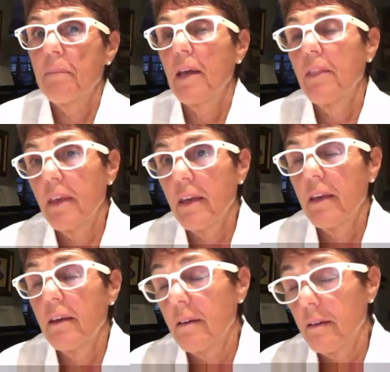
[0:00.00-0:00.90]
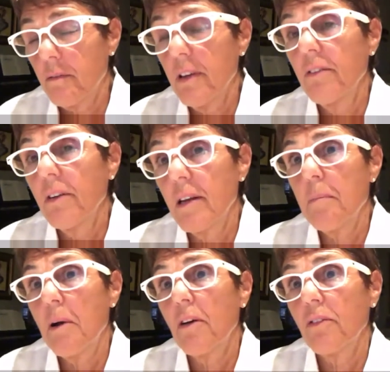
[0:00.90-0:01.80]
I think, recently
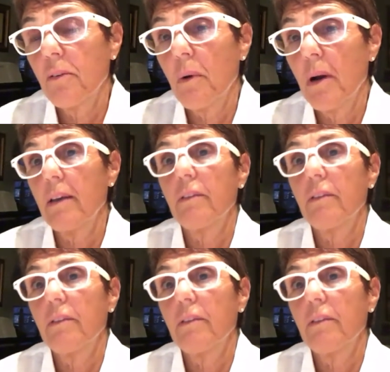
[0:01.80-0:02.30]
passed away.